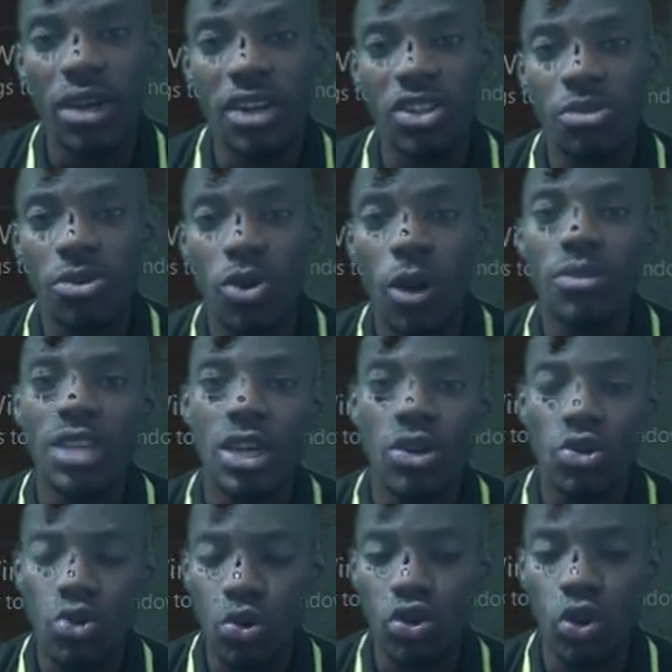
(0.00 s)
It will become the
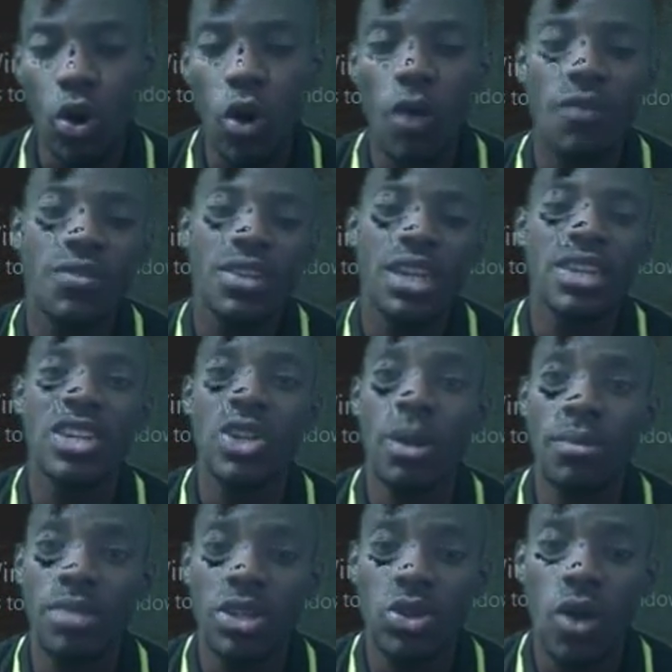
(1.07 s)
root of the
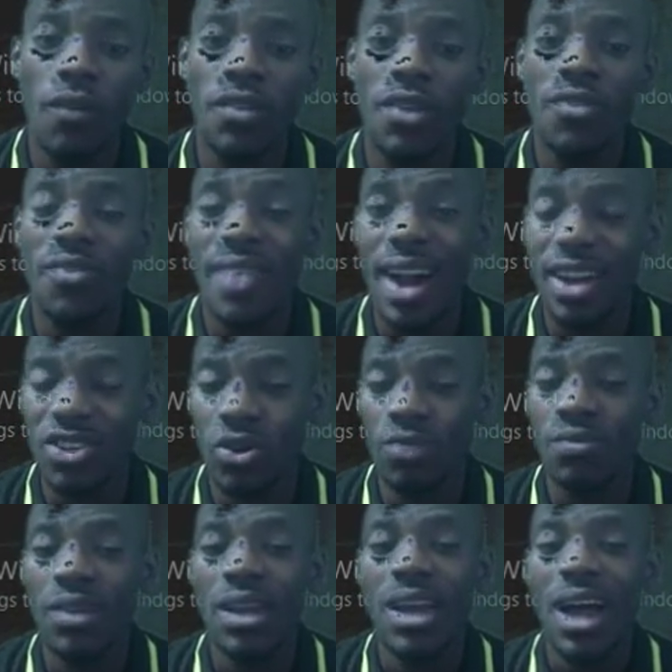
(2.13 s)
denominator of the fraction
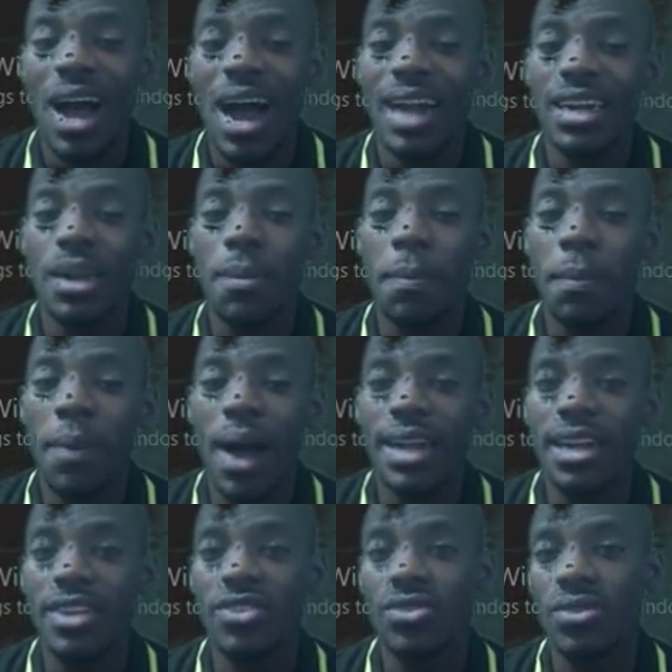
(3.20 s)
and
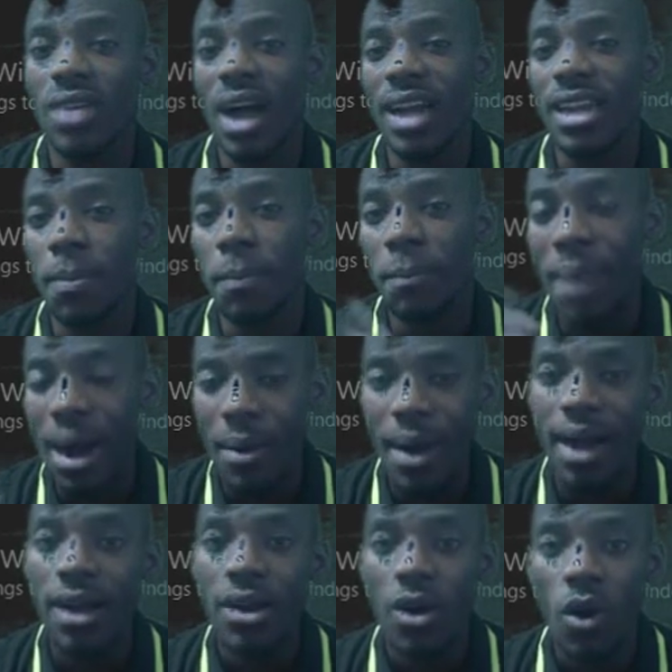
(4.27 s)
the
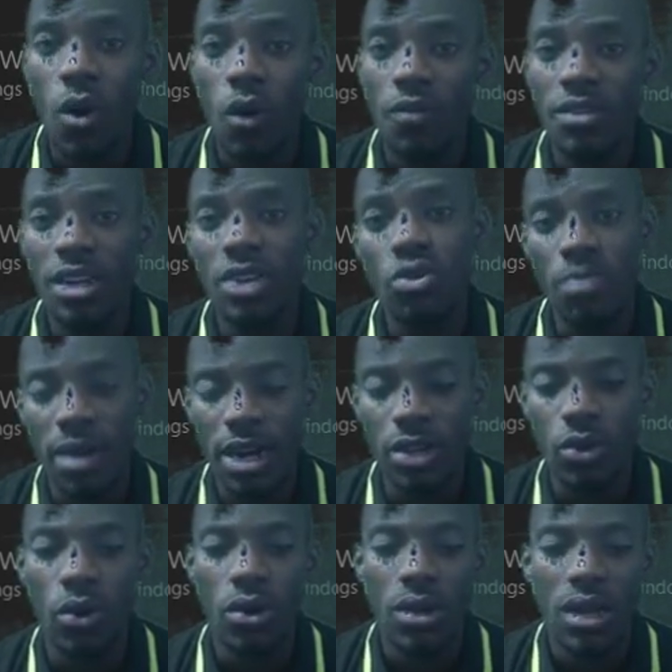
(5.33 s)
power of the
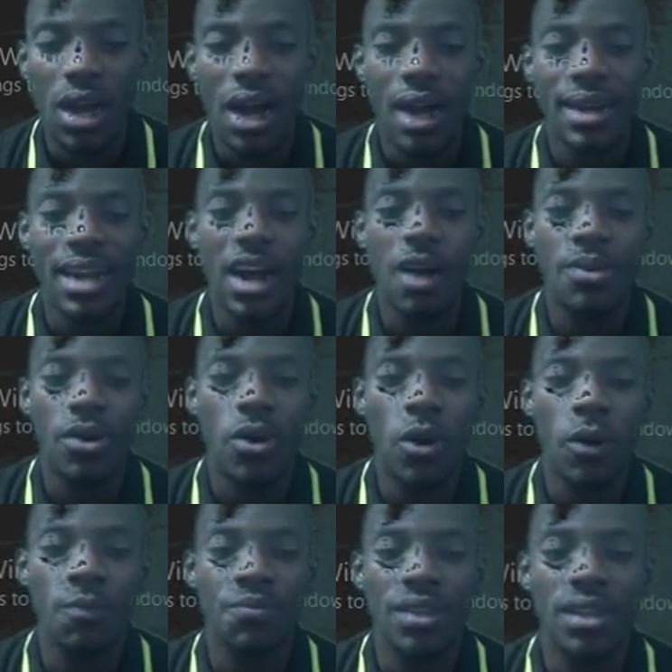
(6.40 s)
numerator, and that will
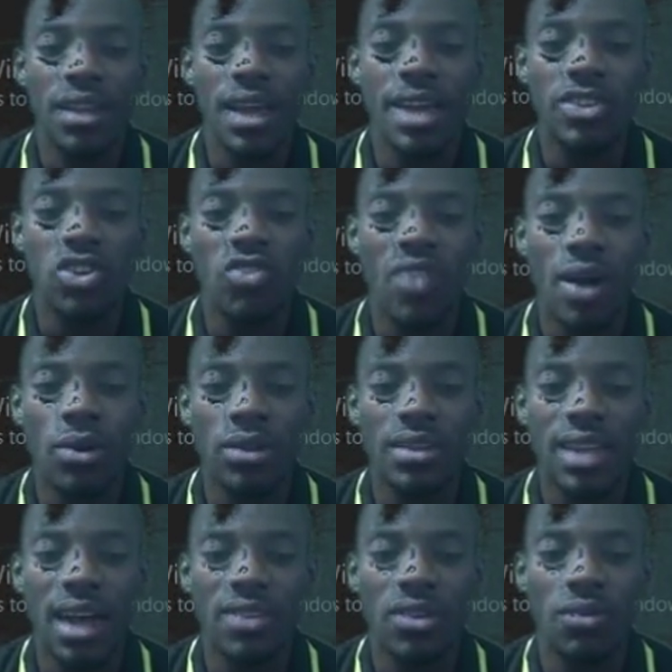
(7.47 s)
become 8 over
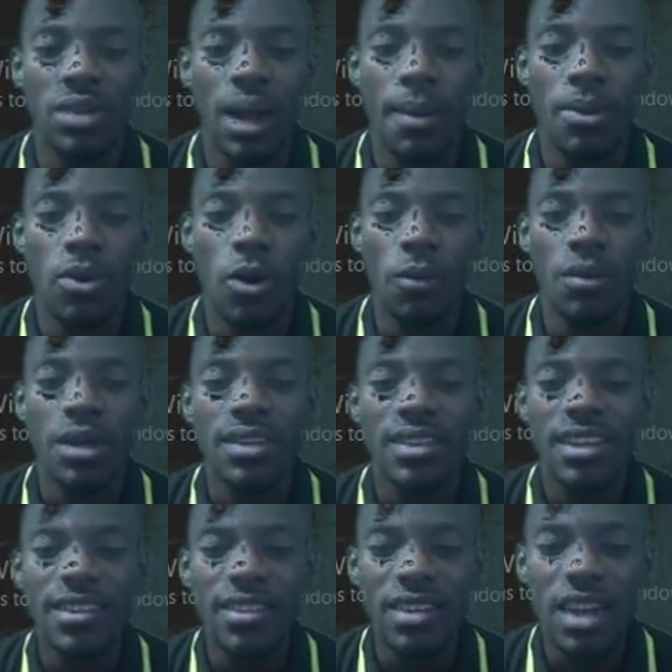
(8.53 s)
1000 will now become,
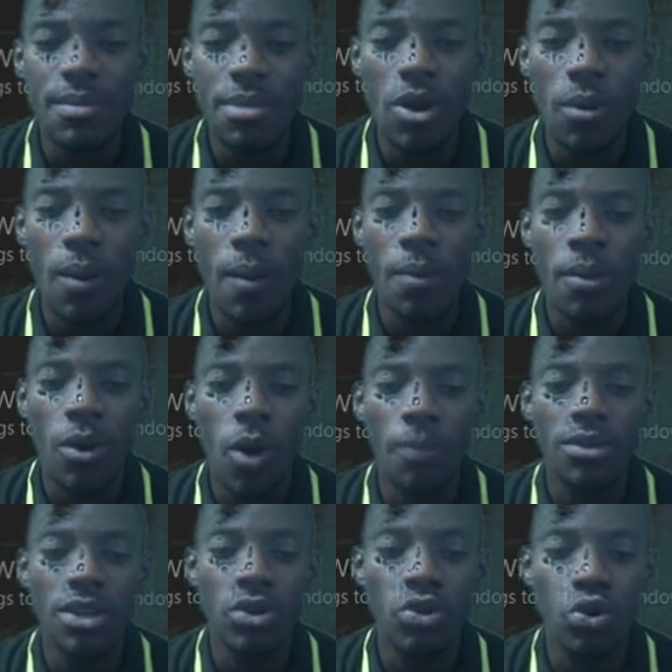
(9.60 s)
this 3 below will
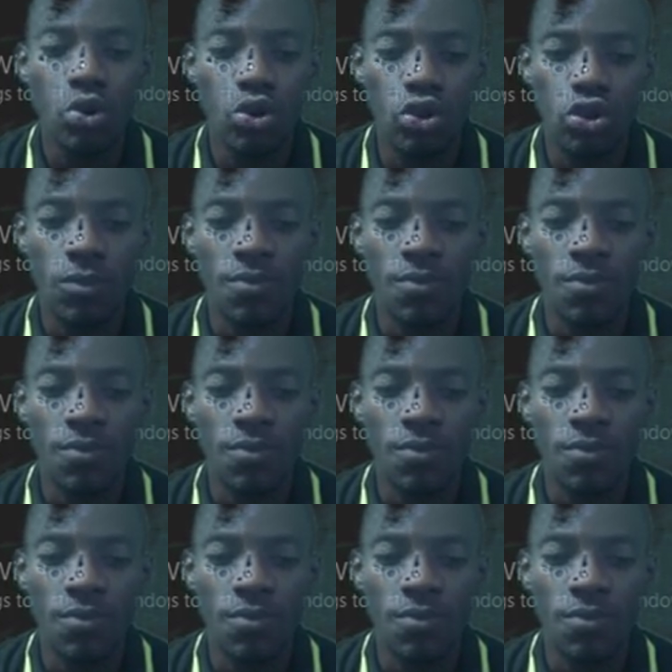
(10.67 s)
become the root.